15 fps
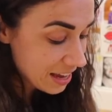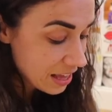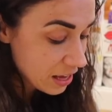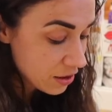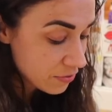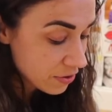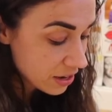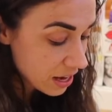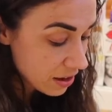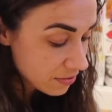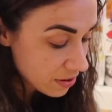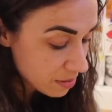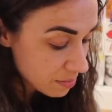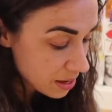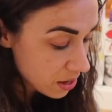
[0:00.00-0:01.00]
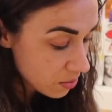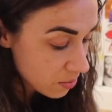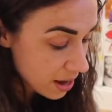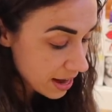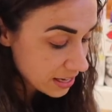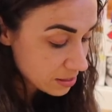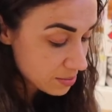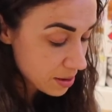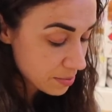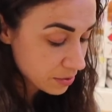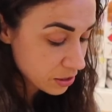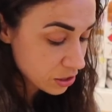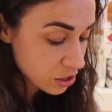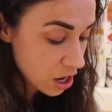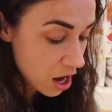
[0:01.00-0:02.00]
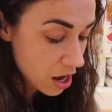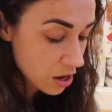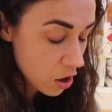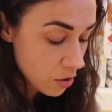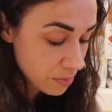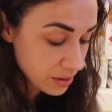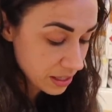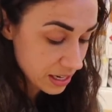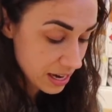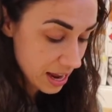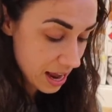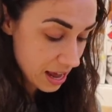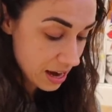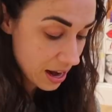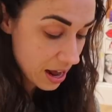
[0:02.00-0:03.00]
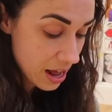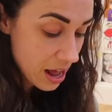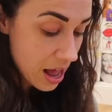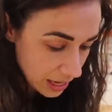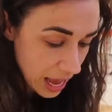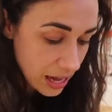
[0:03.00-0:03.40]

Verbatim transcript: Thank you for giving me a way to be able to talk openly to Hannah.